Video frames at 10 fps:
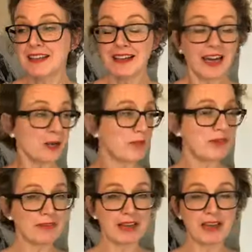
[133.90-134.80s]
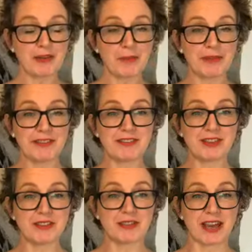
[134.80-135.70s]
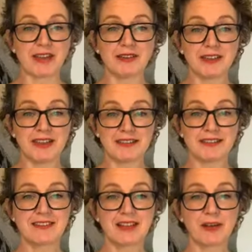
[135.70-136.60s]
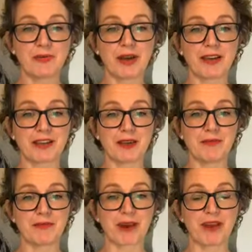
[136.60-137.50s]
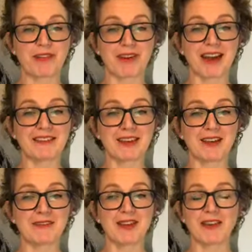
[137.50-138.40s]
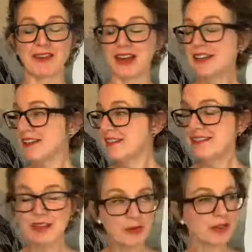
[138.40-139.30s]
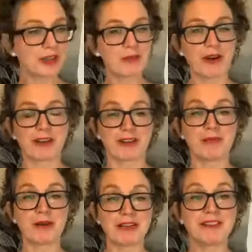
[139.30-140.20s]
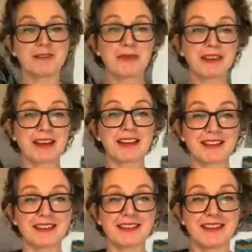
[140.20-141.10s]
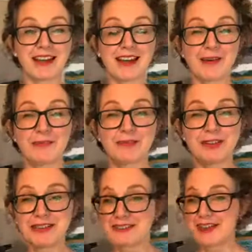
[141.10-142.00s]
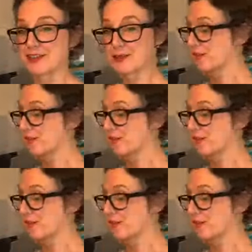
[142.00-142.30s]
had a bit of a clear up in the studio, it's still a work in progress. Hi Fiona, still a work in progress, but it does mean that I can fully stand up,